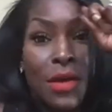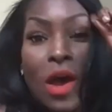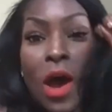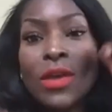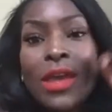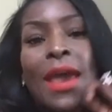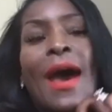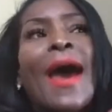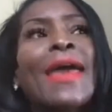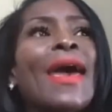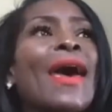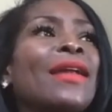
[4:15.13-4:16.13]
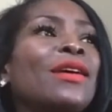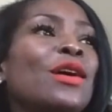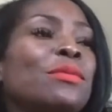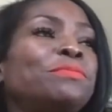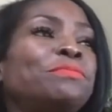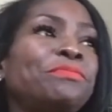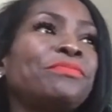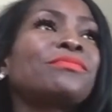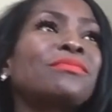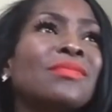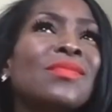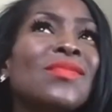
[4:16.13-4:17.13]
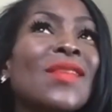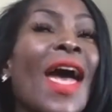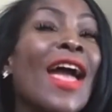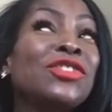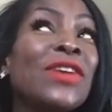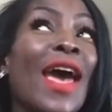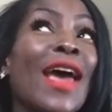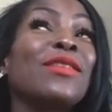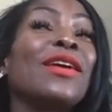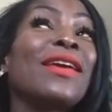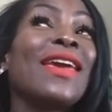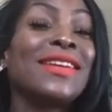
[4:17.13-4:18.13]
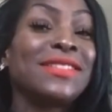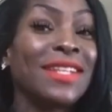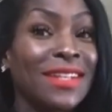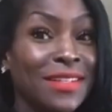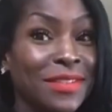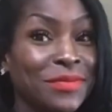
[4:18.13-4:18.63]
oh yeah. I actually had candida,